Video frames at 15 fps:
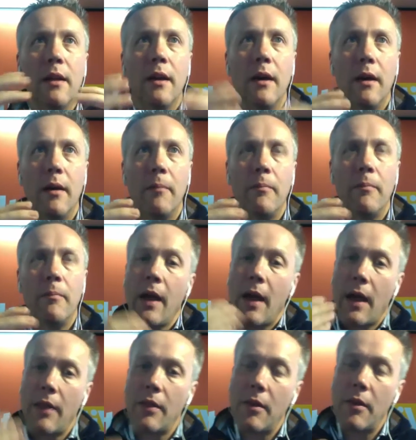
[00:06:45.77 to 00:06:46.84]

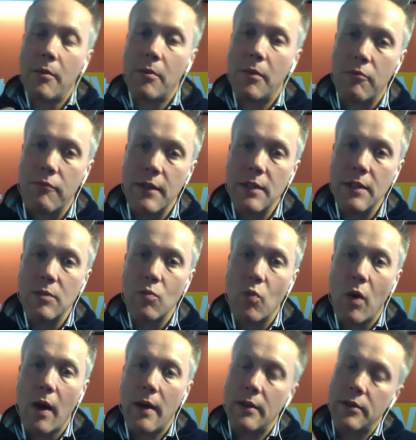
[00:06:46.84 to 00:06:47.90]
and the reason
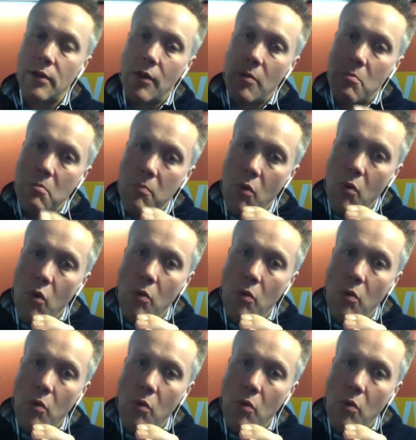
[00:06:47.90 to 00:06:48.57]
why is so that more